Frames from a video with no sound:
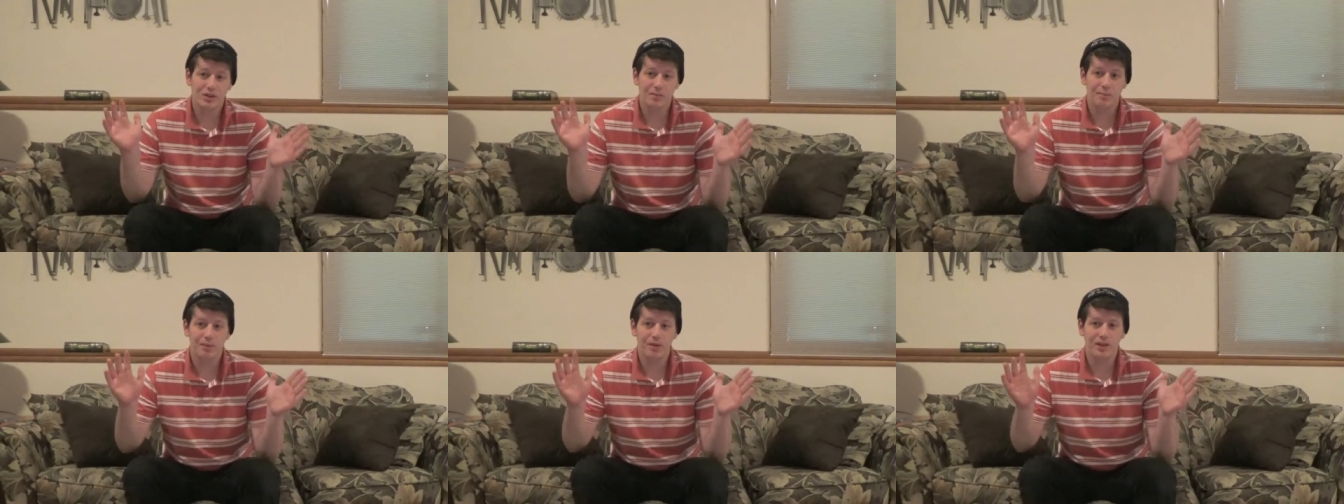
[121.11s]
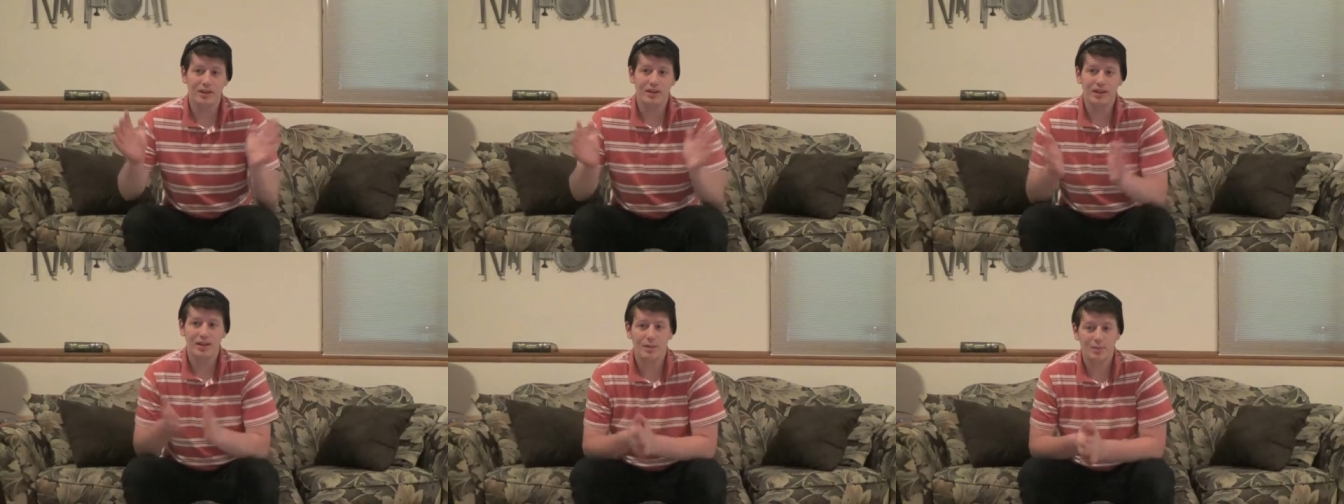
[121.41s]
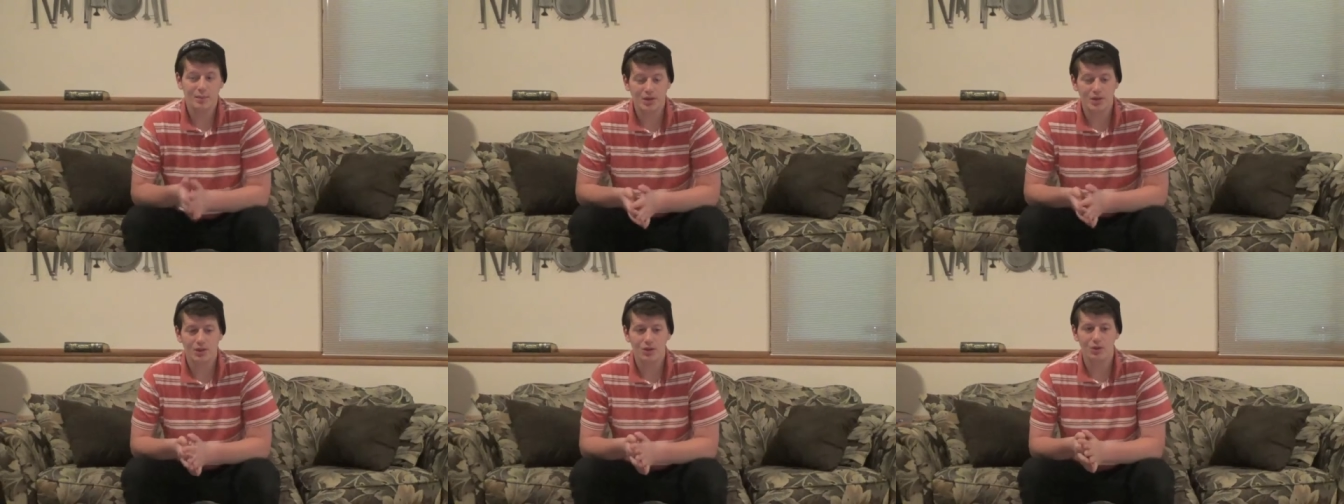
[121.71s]
completely
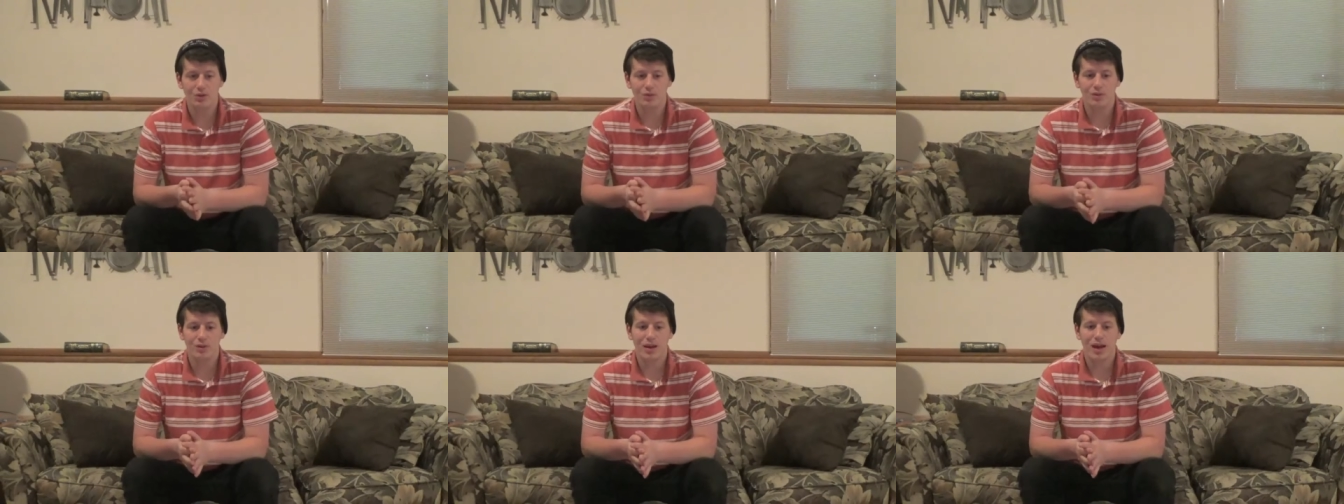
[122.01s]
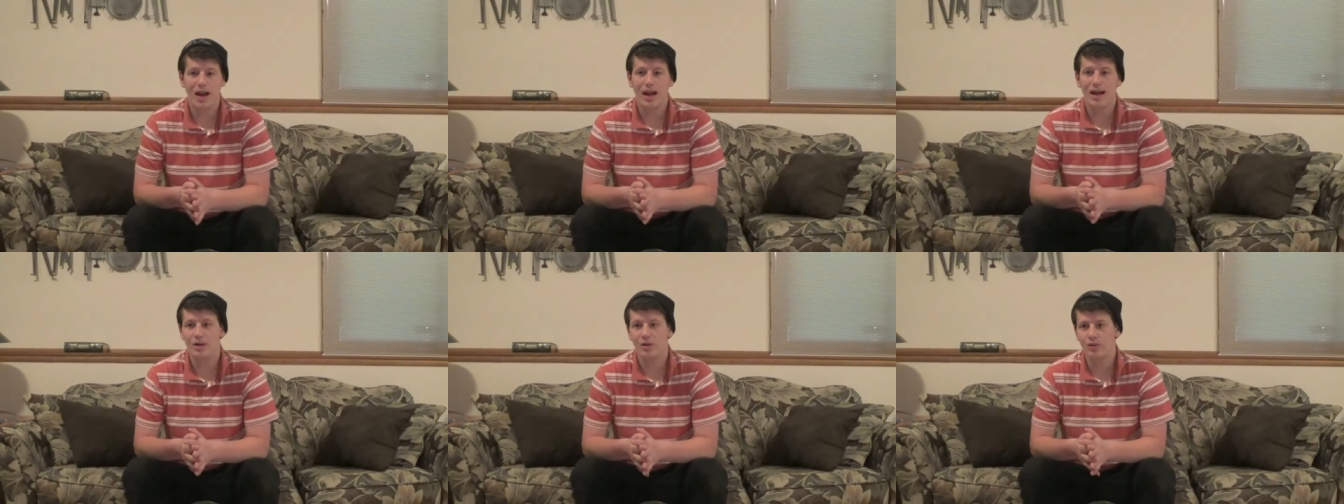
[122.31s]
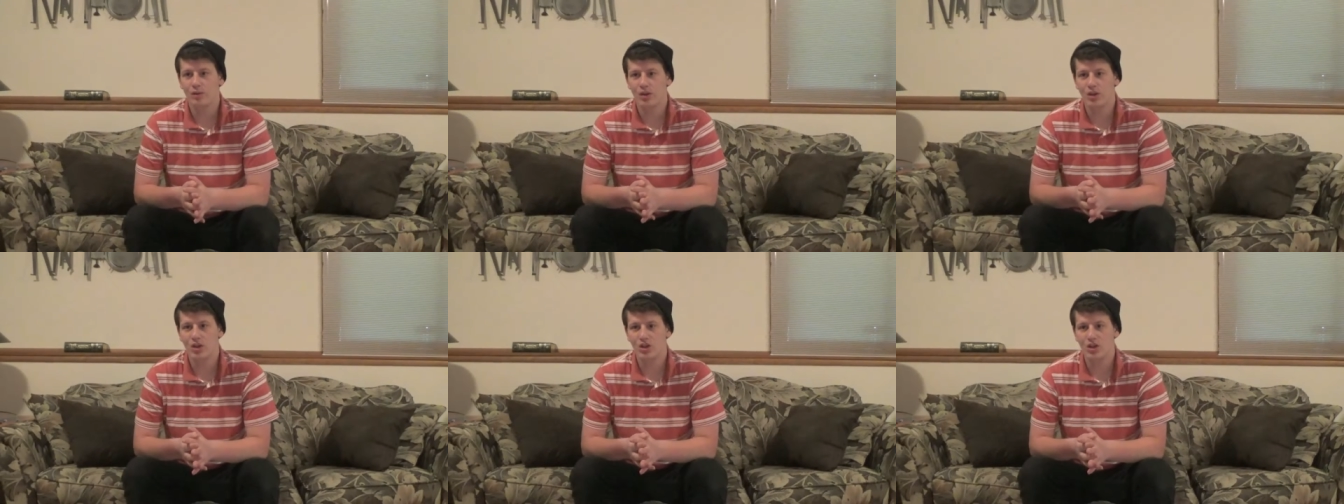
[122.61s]
up to you. I
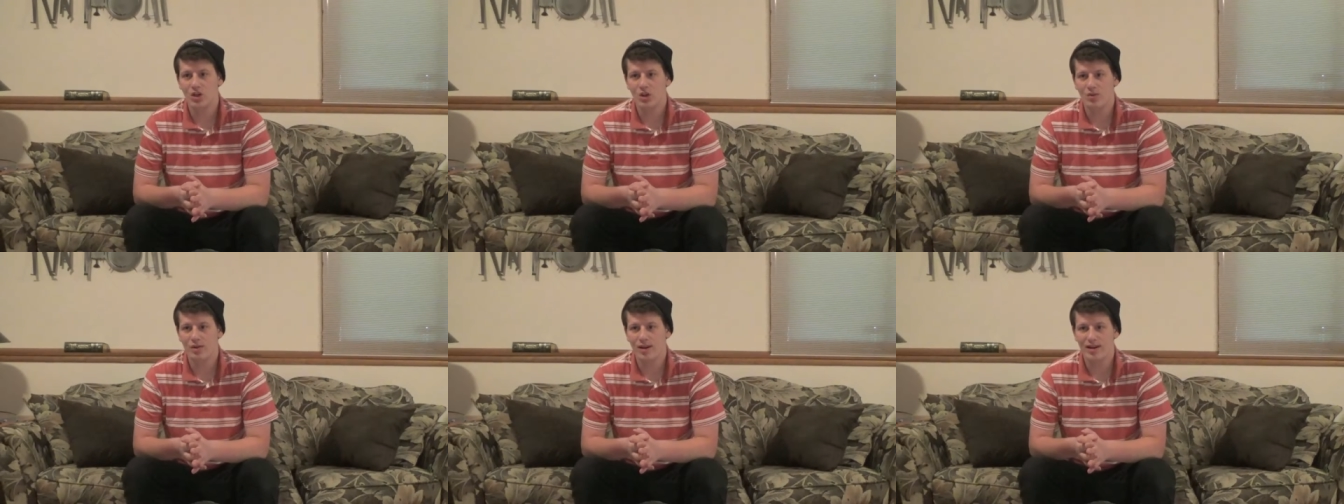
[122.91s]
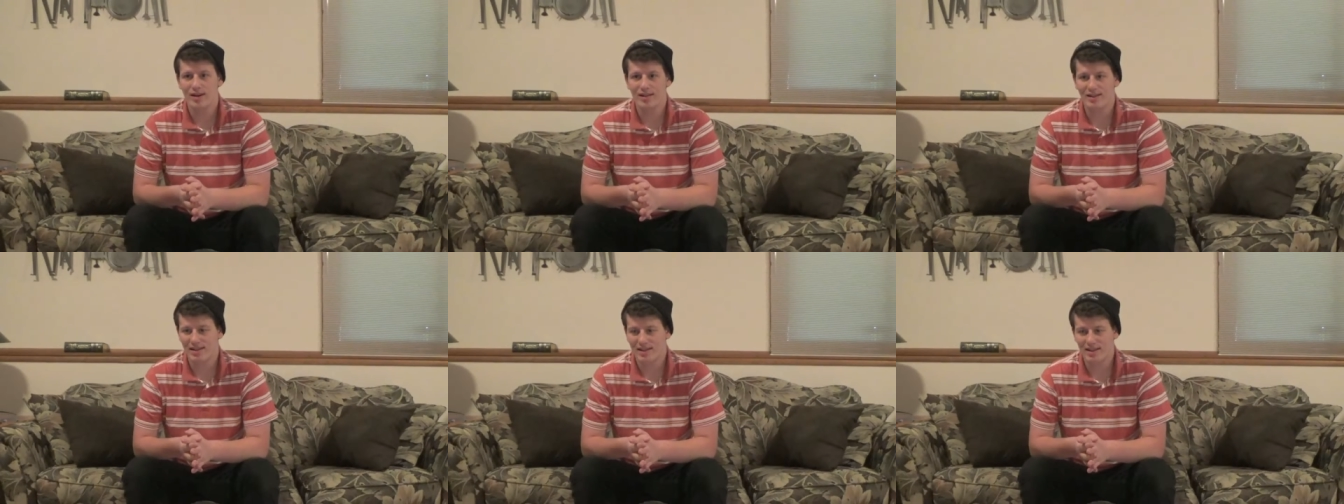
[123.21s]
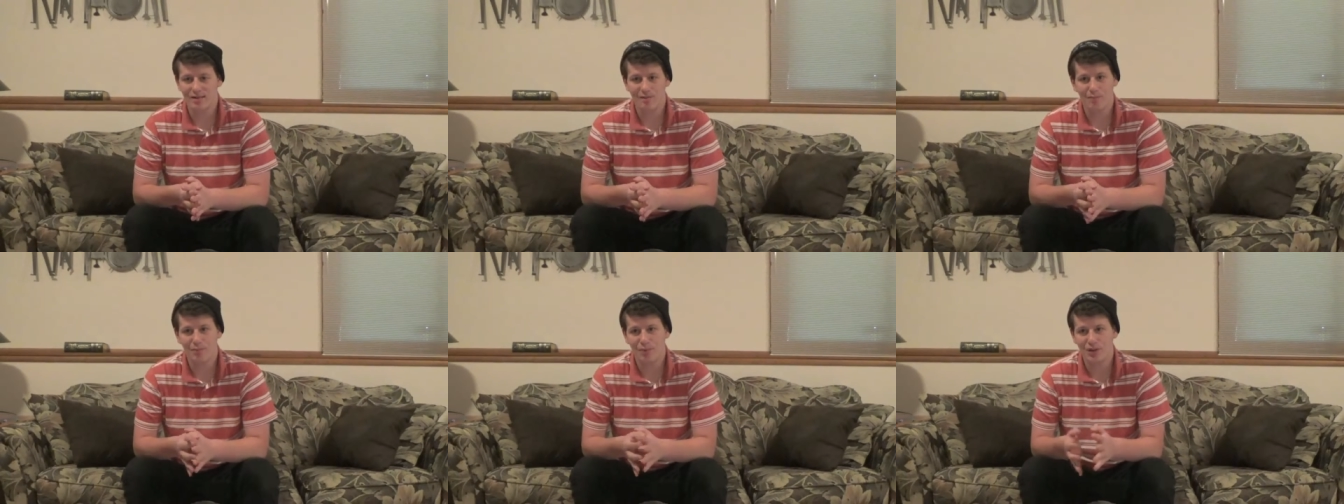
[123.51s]
don't condone
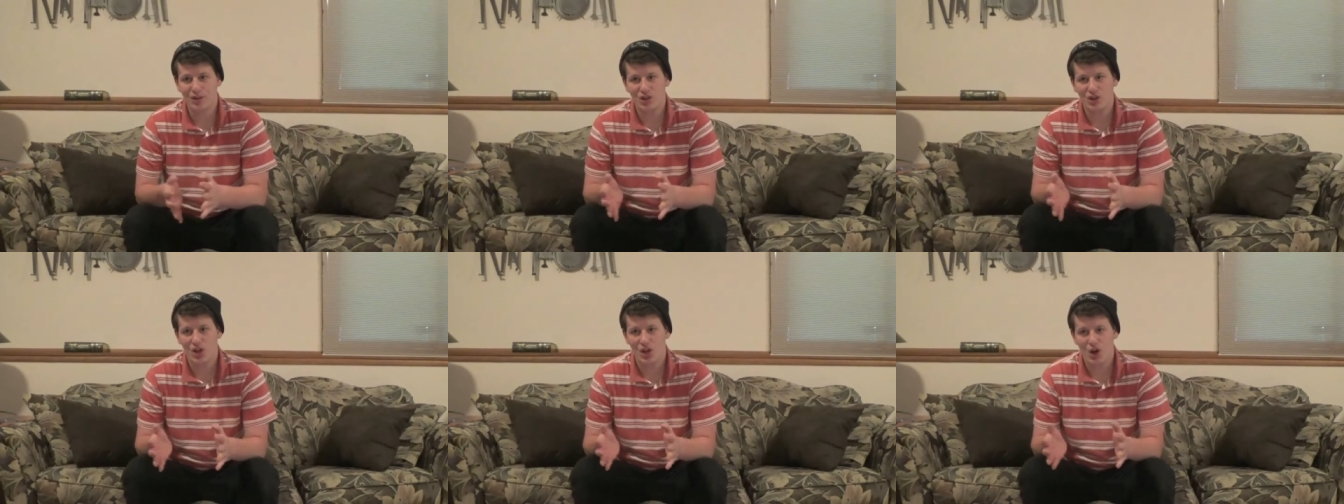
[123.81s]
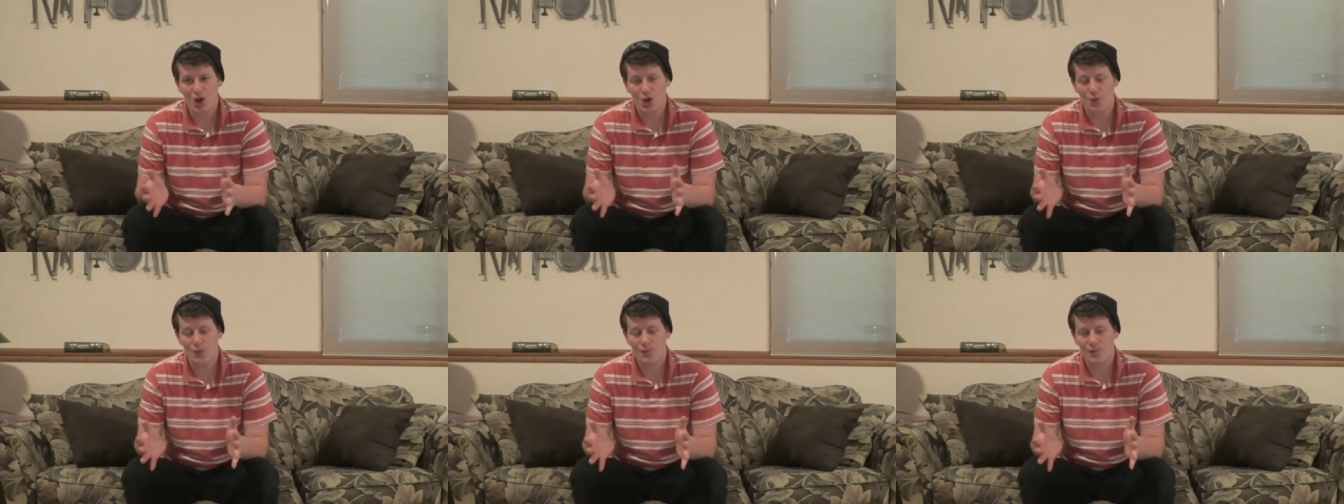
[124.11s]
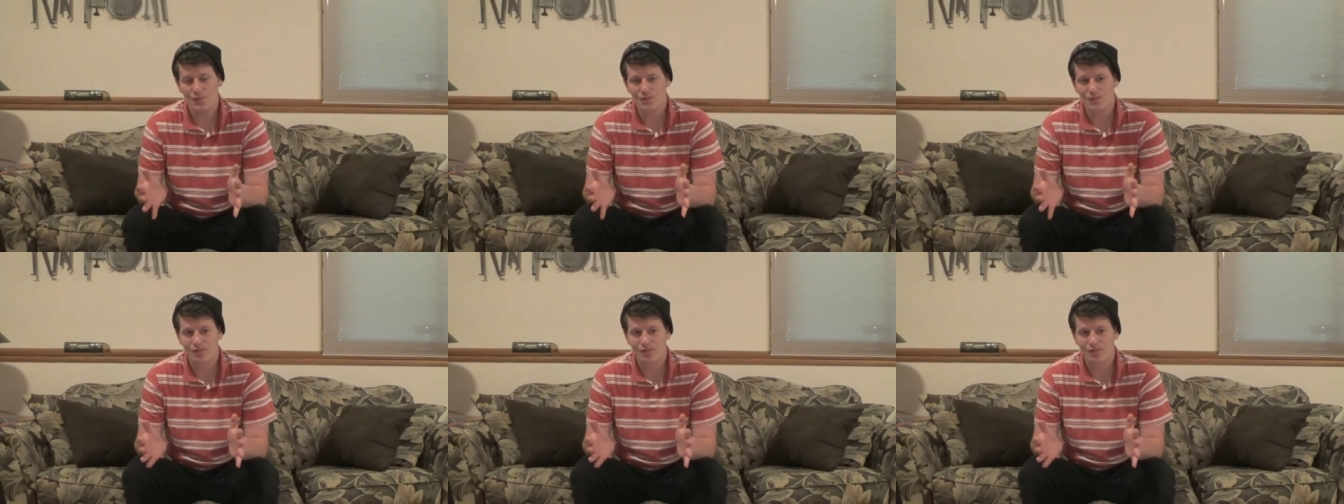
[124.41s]
anything. But you know,